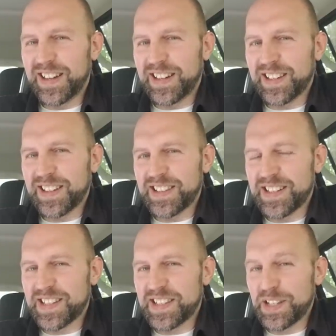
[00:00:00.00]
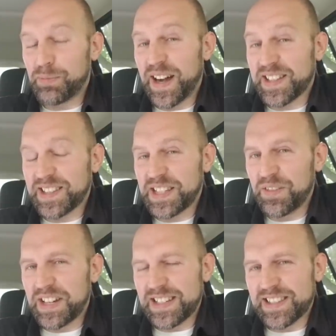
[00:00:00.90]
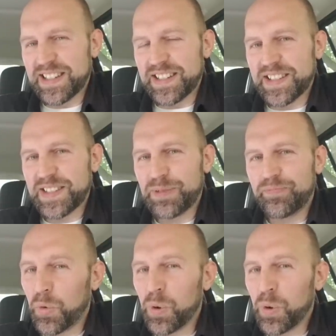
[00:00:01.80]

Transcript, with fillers: uh, that that see positivity in this.